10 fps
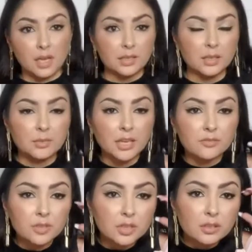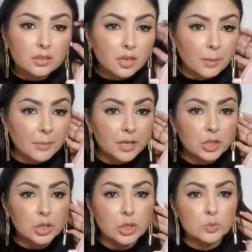think I'm going to have to get the camera
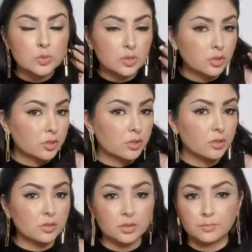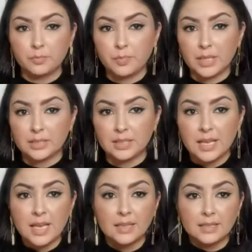closer, girls. But
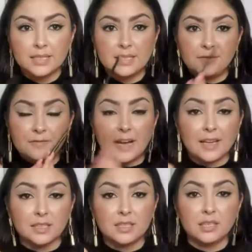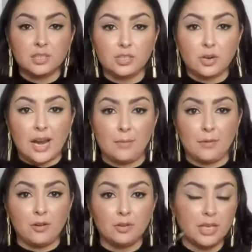this defines your
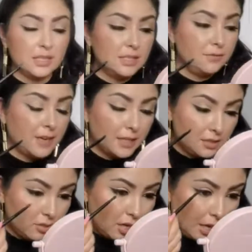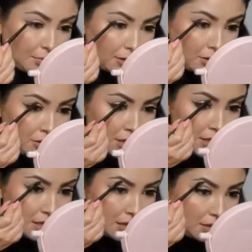eyebrow. It defines your eyebrow,
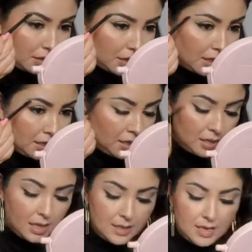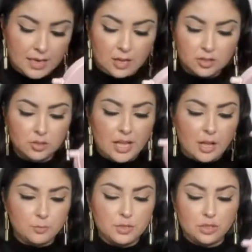okay? And then it also
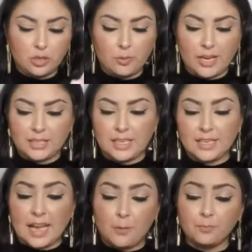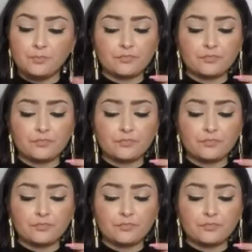helps you correct it. Now,